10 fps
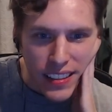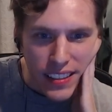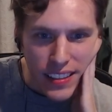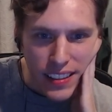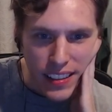
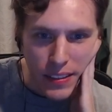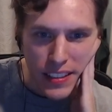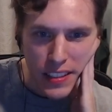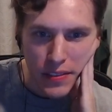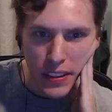All right, what's
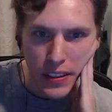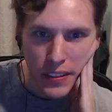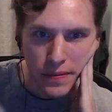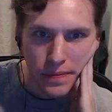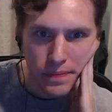this video?
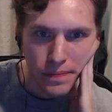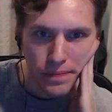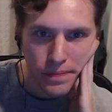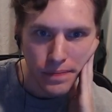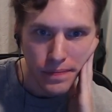
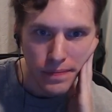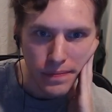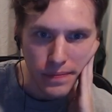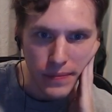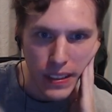
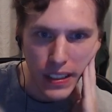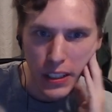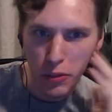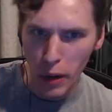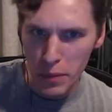Uh,
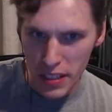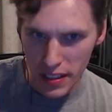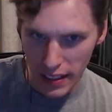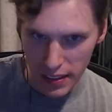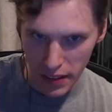Grump just
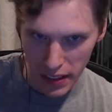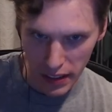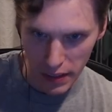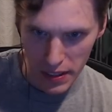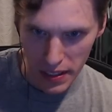linked a video. Let
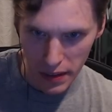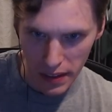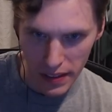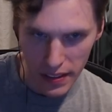me see what it is.